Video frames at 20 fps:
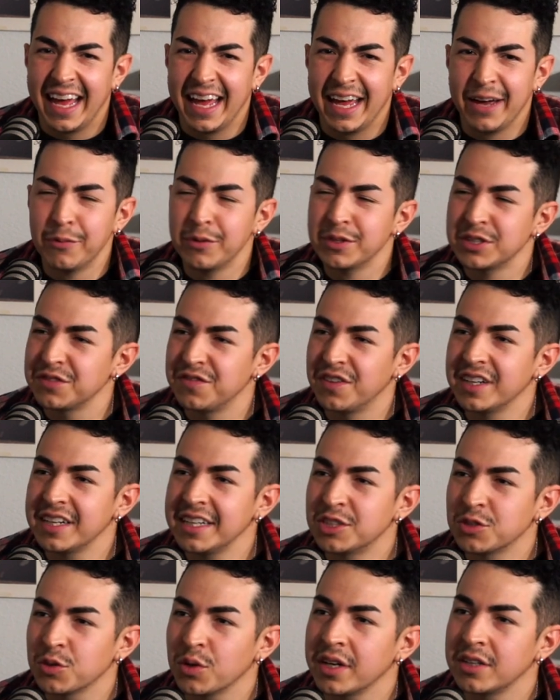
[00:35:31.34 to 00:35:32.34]
it was funny
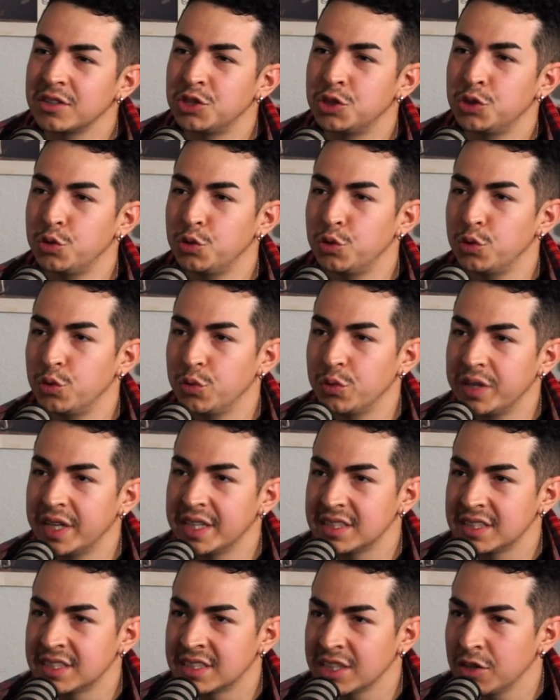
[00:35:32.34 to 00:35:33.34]
trying to
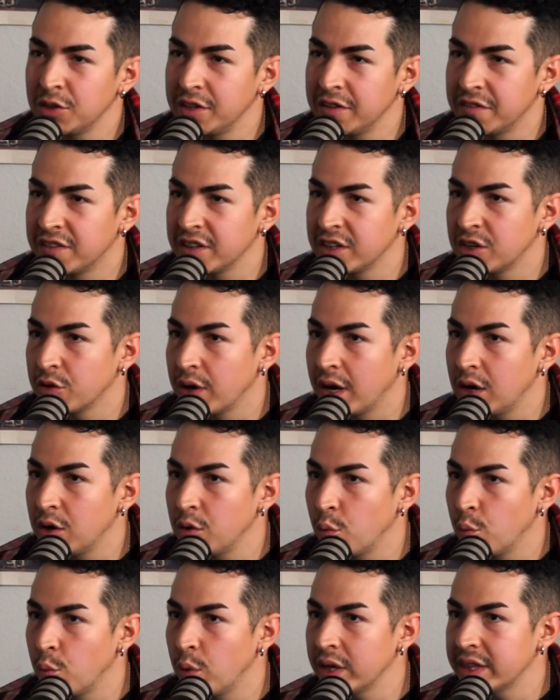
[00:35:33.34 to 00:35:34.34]
necessarily figure
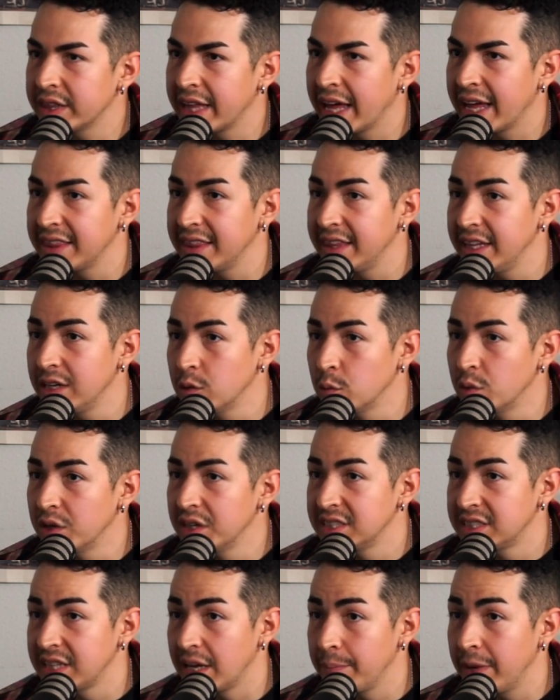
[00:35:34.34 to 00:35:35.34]
out what that thing
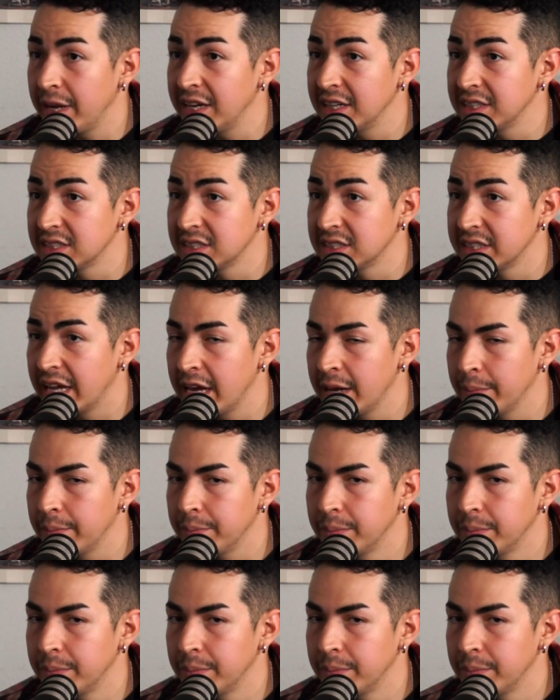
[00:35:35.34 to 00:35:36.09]
was that made it snap,